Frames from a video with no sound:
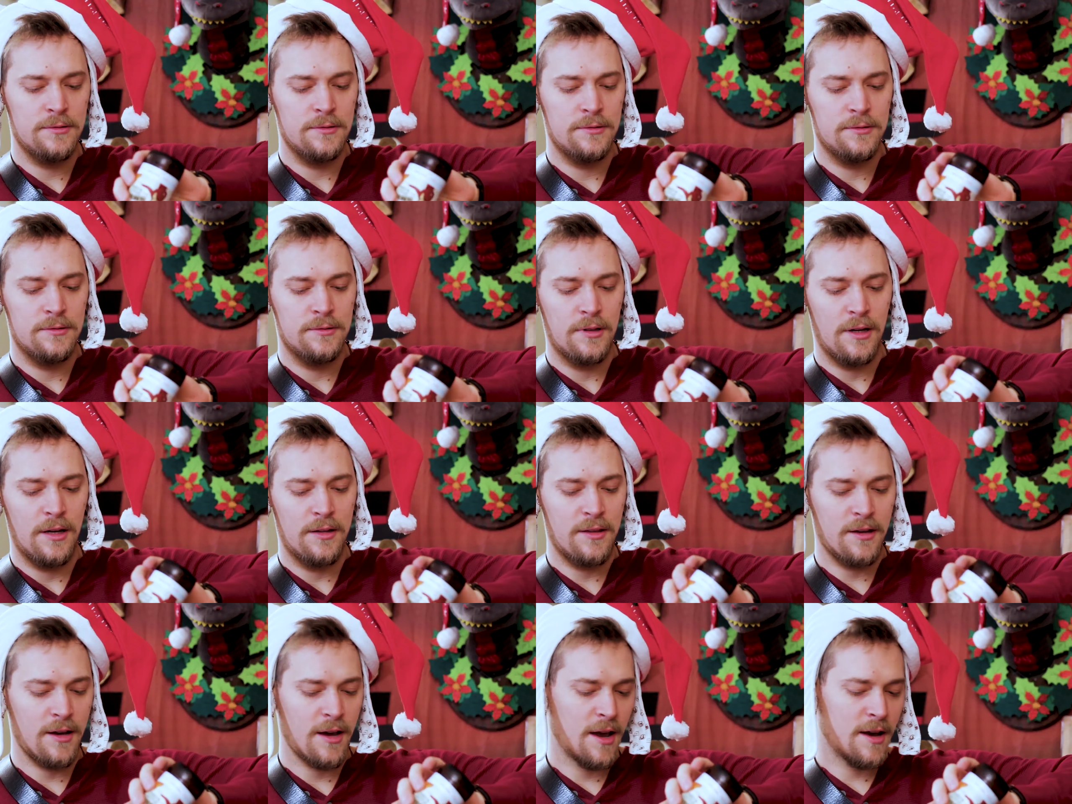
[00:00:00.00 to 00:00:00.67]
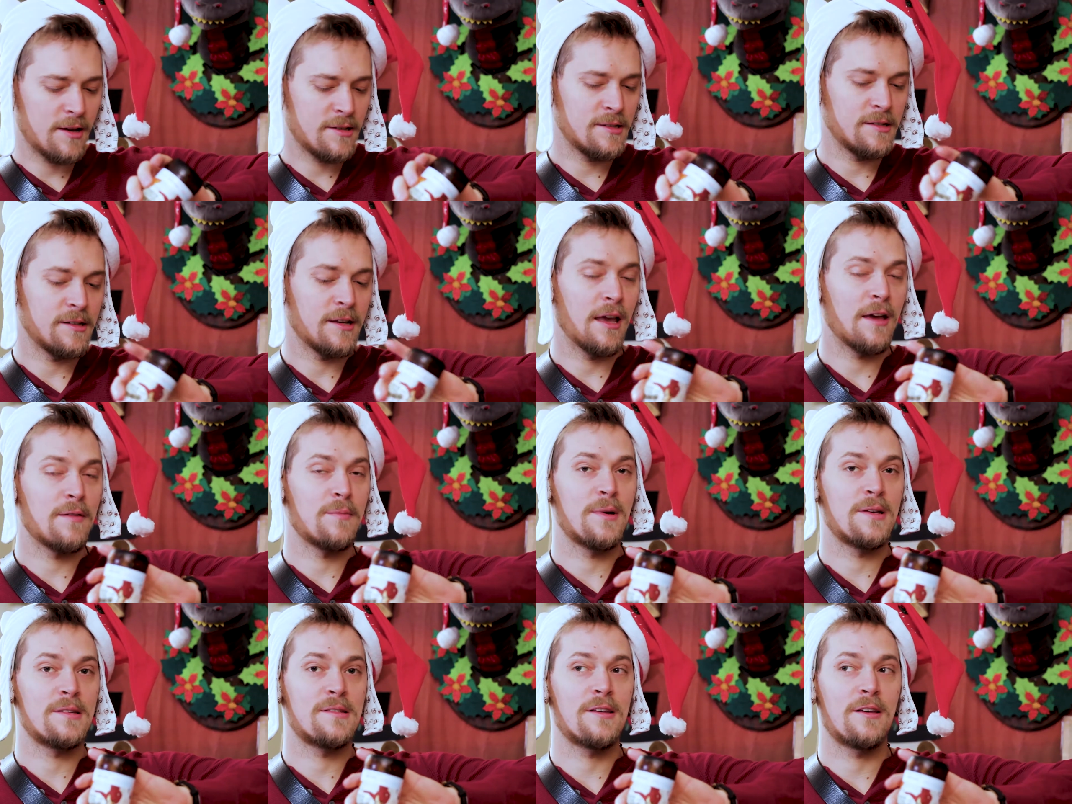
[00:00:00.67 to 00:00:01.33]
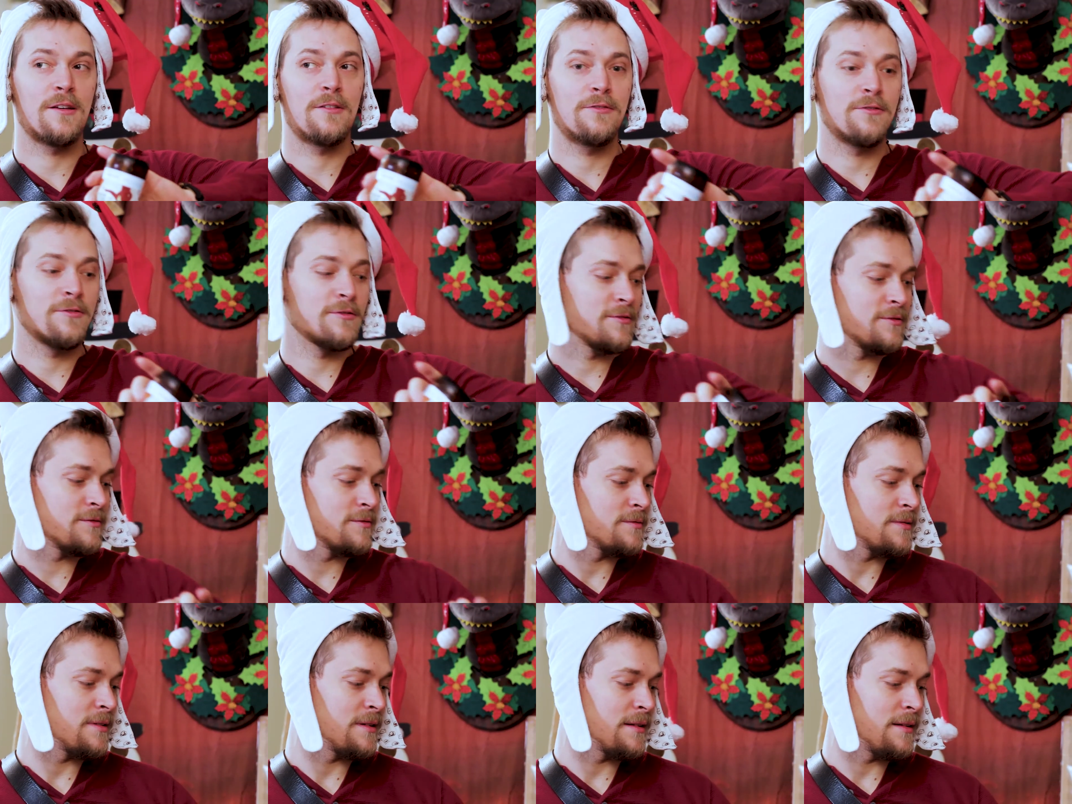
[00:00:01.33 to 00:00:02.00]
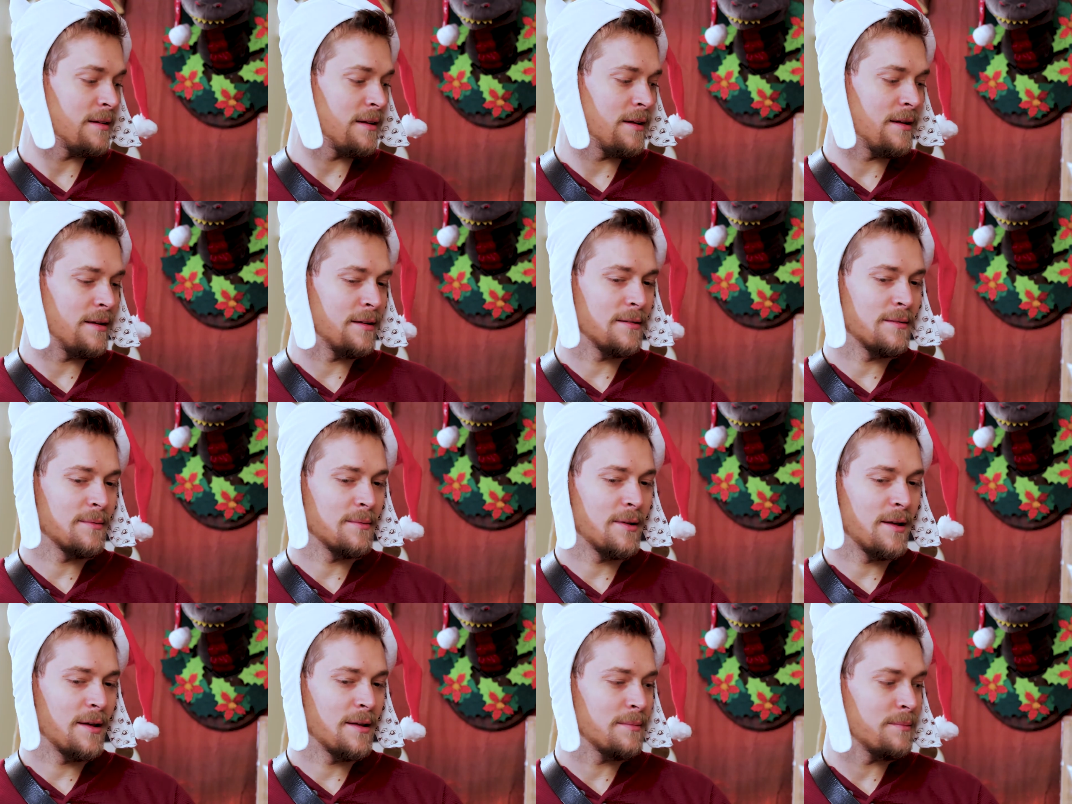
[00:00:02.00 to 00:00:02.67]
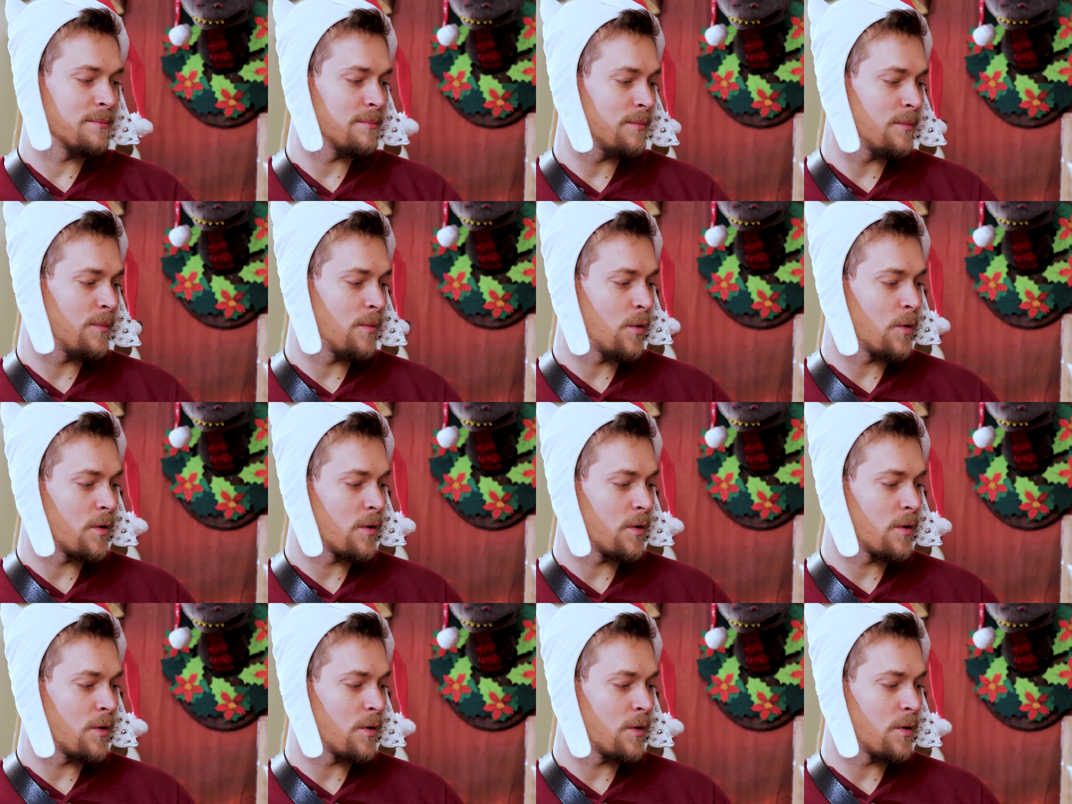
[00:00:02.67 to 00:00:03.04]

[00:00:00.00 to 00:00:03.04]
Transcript: I think I accidentally gave myself it's fine.